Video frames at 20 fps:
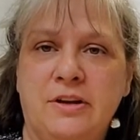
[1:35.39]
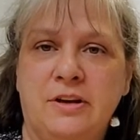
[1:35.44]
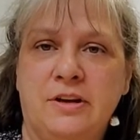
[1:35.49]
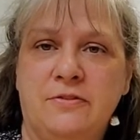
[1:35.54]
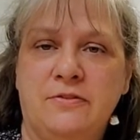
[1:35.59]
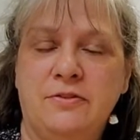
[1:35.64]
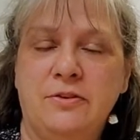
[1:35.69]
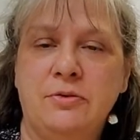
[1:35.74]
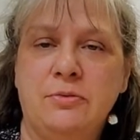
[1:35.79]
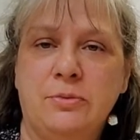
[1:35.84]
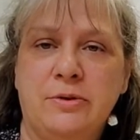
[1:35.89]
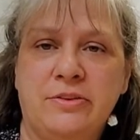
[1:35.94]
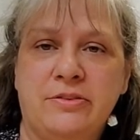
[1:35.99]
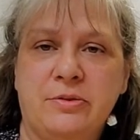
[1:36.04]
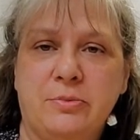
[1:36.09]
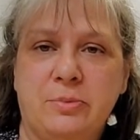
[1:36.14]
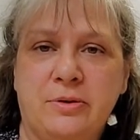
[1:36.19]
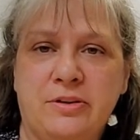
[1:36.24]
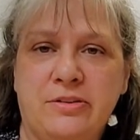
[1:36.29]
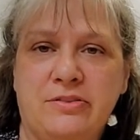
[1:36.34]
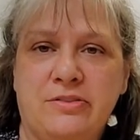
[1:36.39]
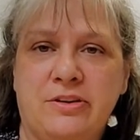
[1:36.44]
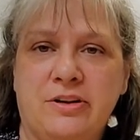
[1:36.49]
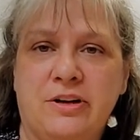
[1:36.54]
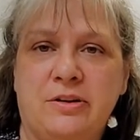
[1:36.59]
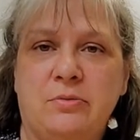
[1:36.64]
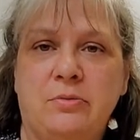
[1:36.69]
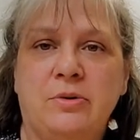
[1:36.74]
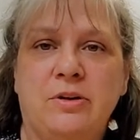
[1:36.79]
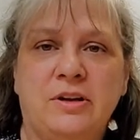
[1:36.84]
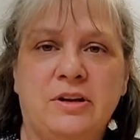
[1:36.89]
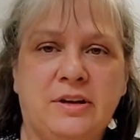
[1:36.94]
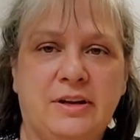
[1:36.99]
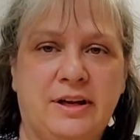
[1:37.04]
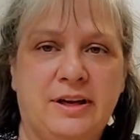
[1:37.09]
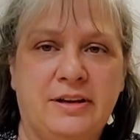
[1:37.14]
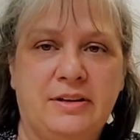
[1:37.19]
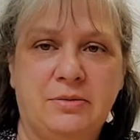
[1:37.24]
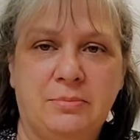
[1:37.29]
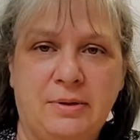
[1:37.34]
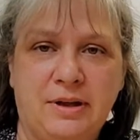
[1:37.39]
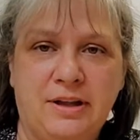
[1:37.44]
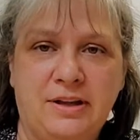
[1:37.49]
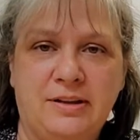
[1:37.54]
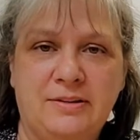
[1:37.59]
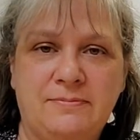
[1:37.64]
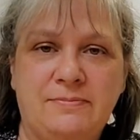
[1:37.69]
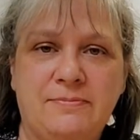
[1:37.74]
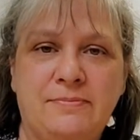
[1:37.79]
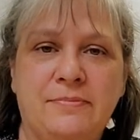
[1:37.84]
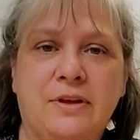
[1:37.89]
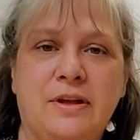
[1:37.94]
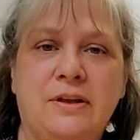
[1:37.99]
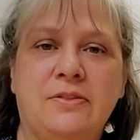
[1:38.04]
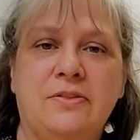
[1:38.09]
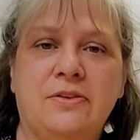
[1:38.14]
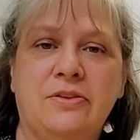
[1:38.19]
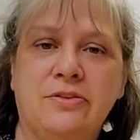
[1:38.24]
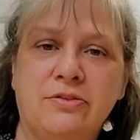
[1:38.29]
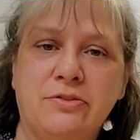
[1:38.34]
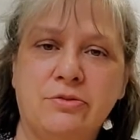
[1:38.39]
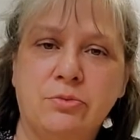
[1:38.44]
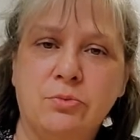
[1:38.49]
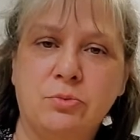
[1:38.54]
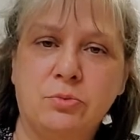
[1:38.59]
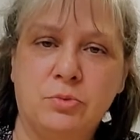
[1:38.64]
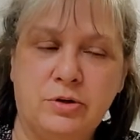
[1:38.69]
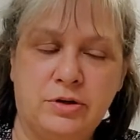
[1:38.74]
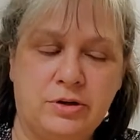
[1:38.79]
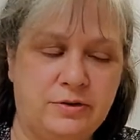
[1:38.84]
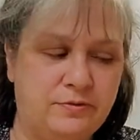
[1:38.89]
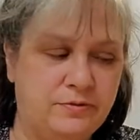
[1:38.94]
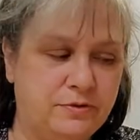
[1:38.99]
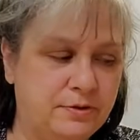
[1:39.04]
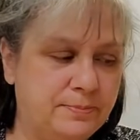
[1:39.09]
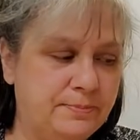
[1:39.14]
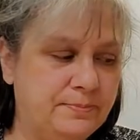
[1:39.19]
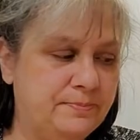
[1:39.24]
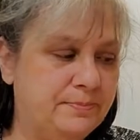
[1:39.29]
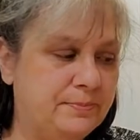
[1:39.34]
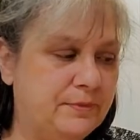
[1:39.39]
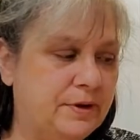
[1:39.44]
a few recipes that I really like to make, and this is one of them.